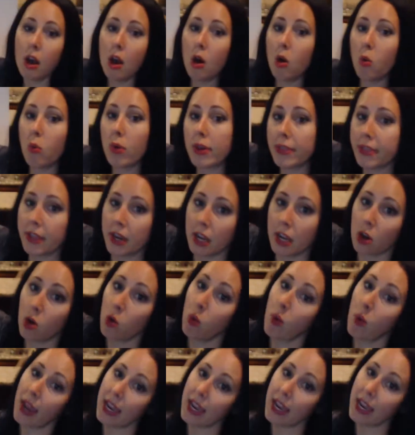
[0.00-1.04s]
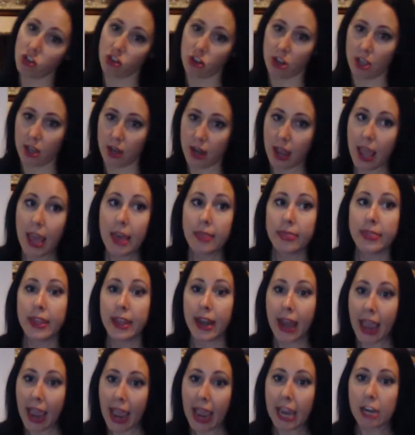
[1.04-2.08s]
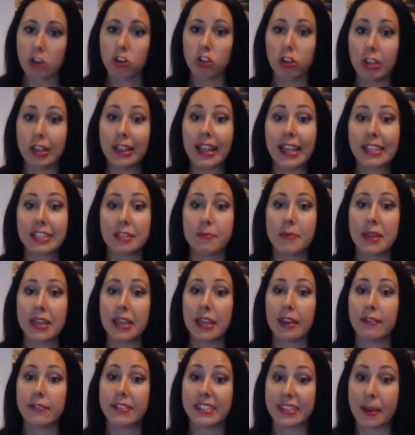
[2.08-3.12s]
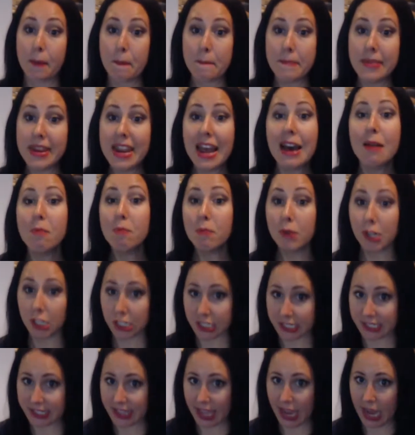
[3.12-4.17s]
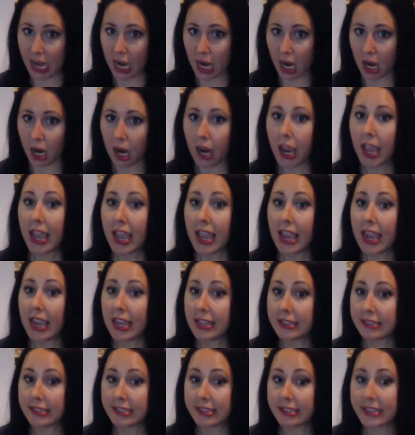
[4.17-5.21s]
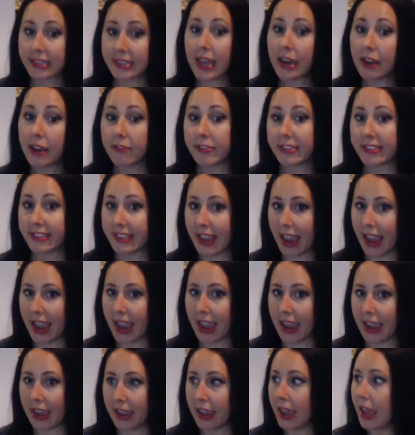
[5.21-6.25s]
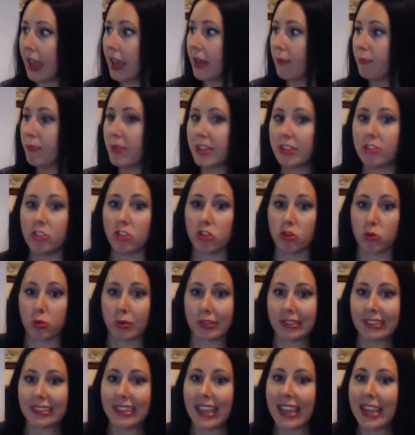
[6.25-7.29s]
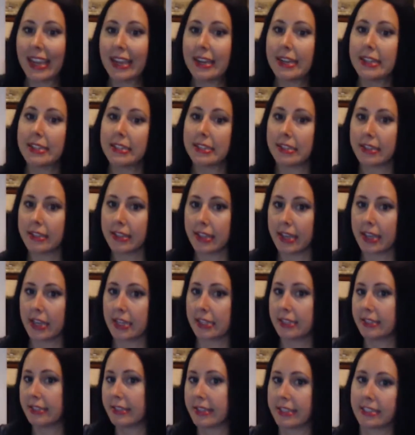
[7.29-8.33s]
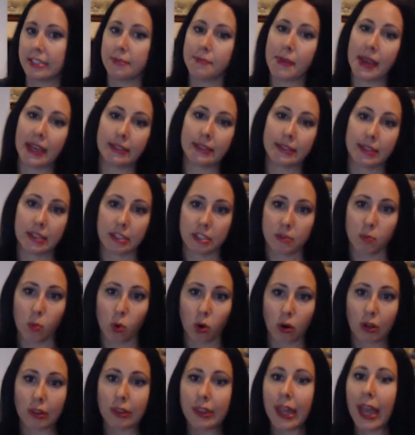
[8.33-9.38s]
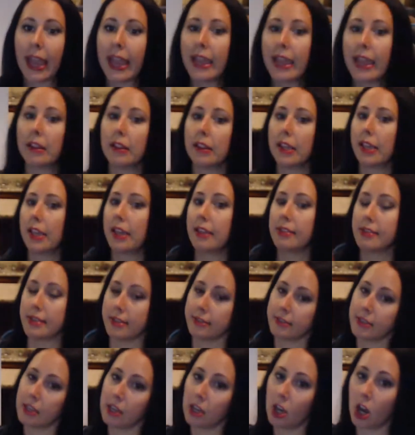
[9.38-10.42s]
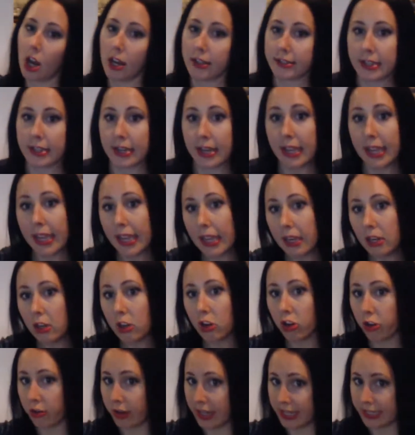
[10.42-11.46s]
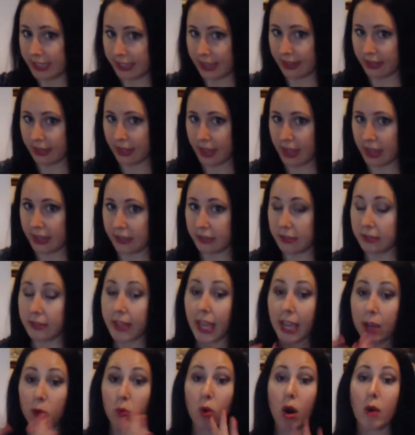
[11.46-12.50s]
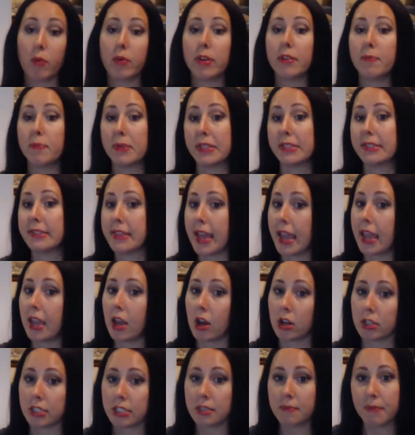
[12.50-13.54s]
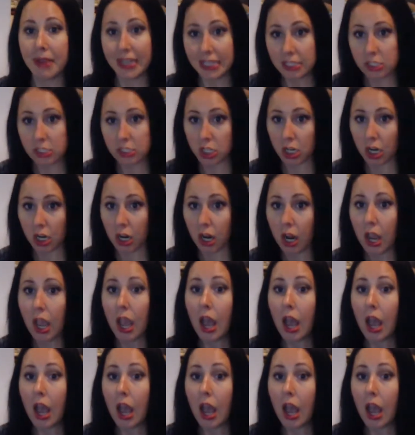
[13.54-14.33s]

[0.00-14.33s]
with an equation that actually lets me give some numbers there instead of saying, this is related to this, this makes this more likely, this can cause an increase in this, like what we've been saying all semester.